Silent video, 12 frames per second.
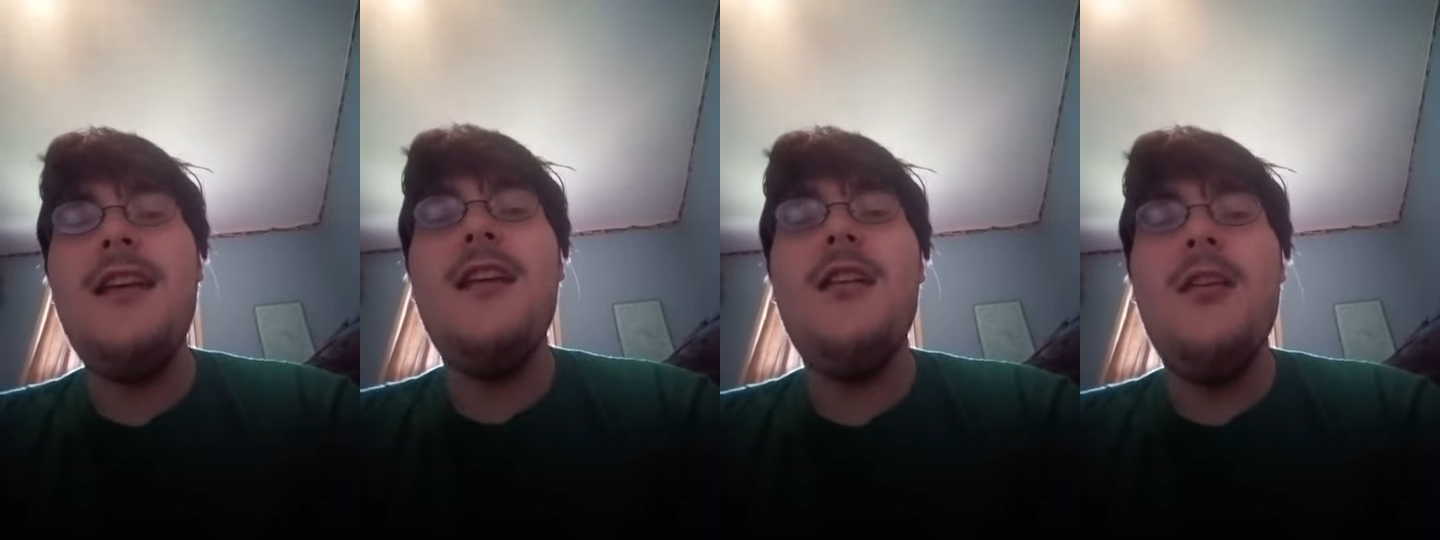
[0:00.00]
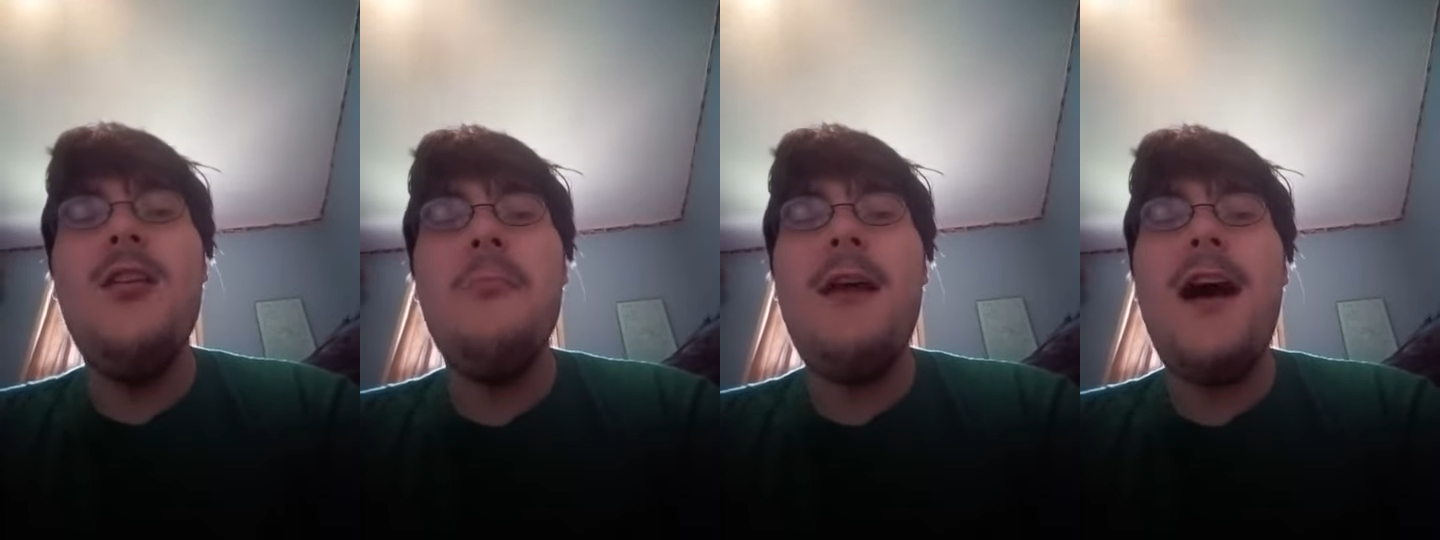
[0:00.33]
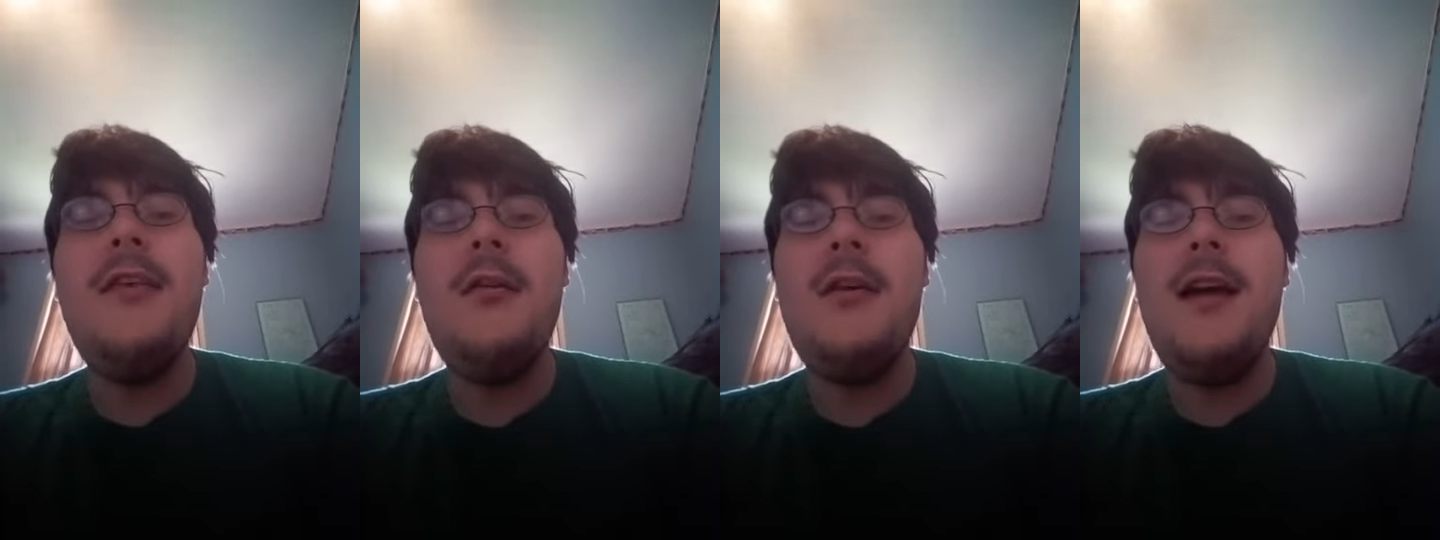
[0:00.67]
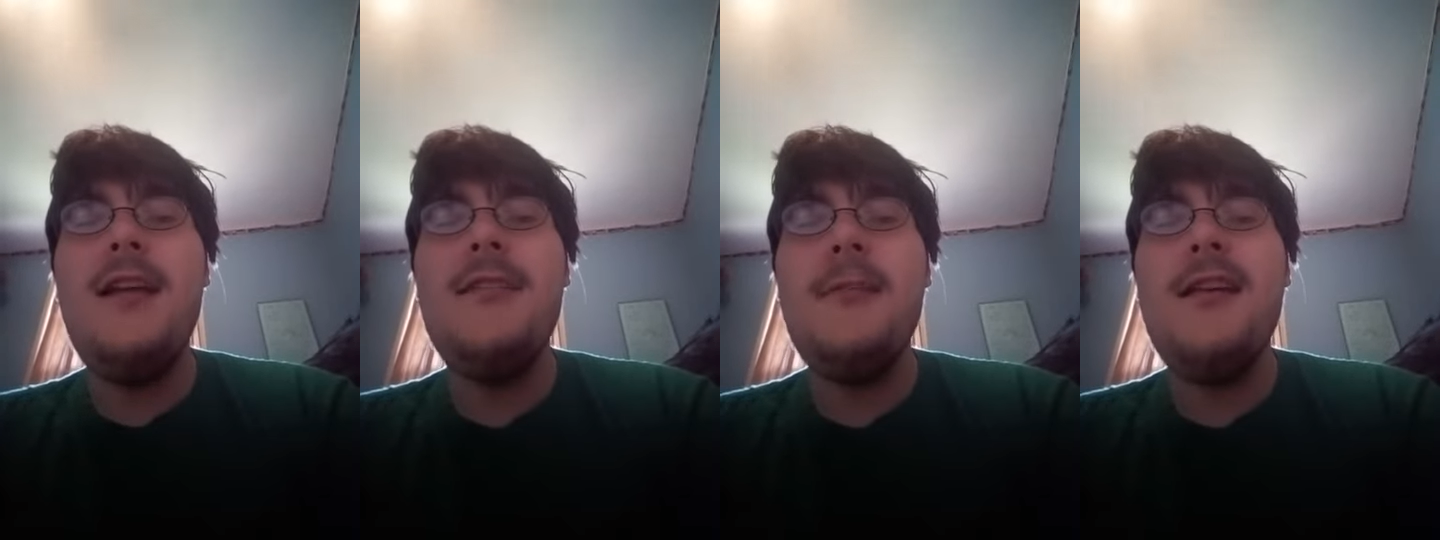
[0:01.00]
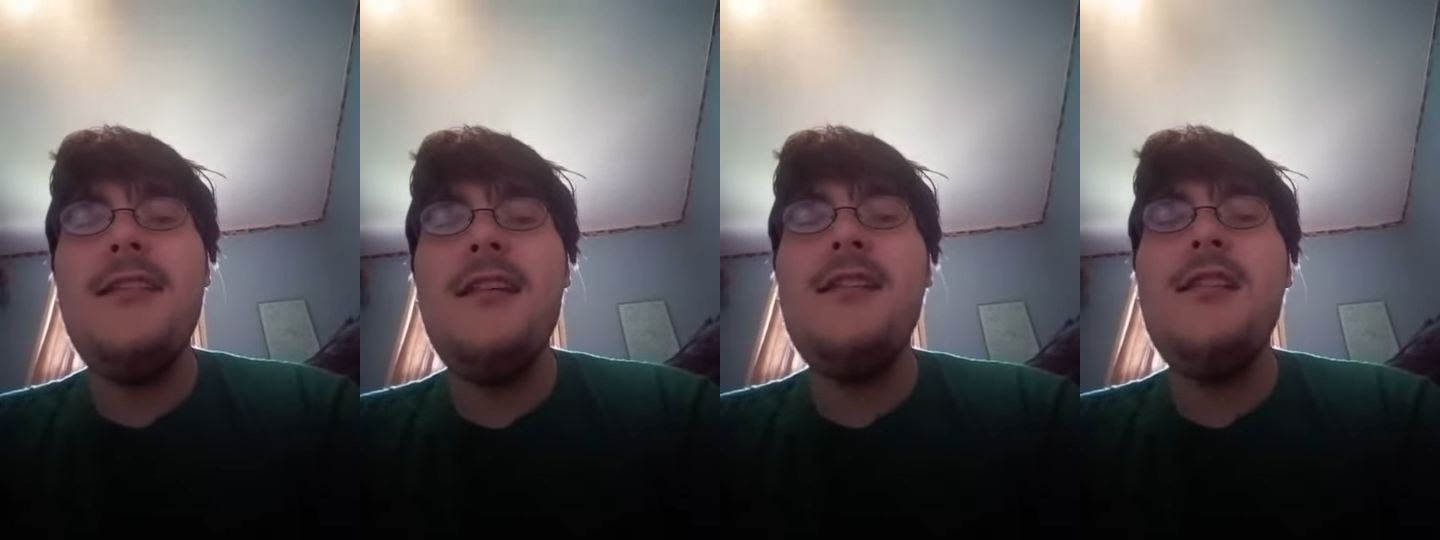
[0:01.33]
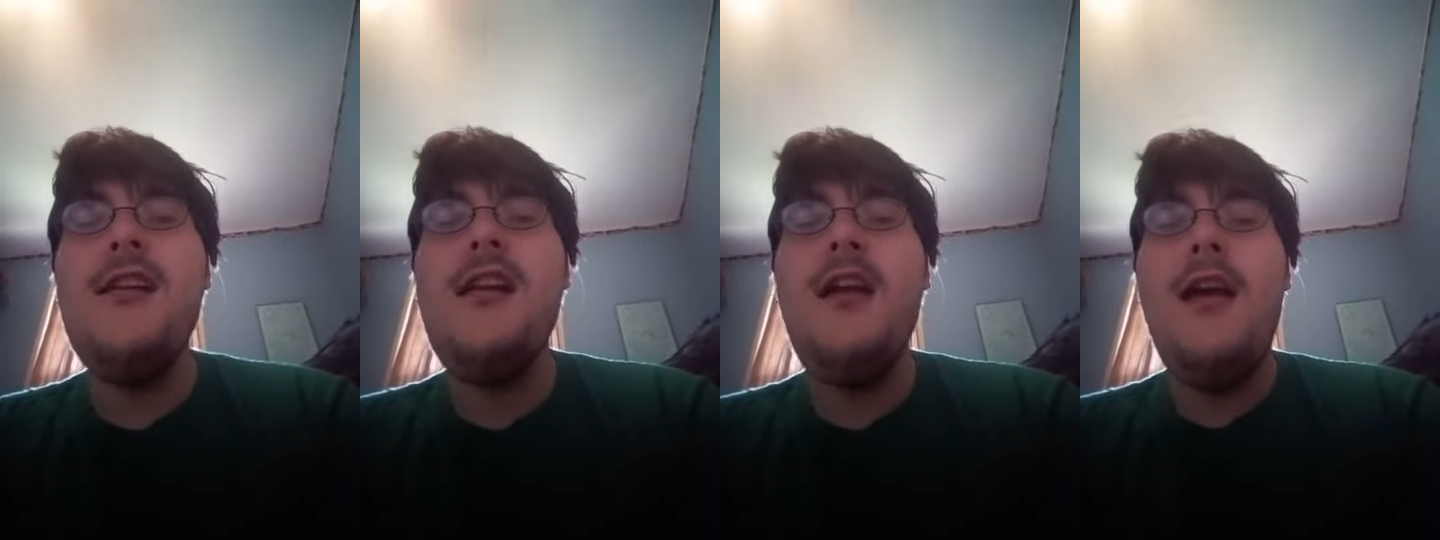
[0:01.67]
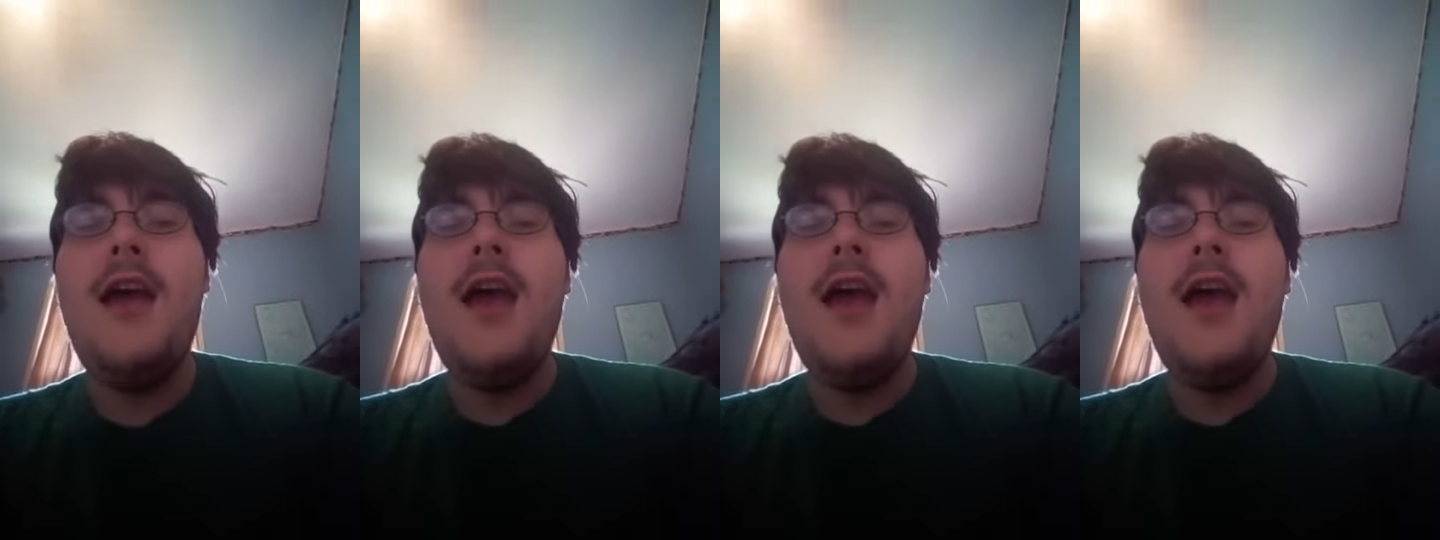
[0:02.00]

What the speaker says: who, by the way, is my sister,